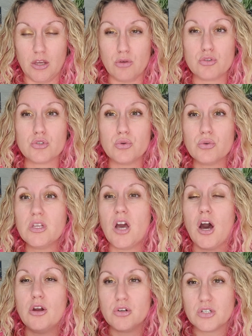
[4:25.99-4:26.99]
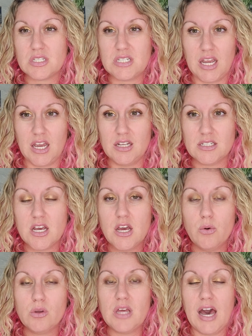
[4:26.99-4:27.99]
You truly understand
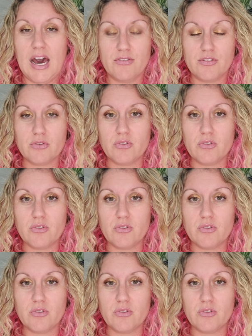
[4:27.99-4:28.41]
what the after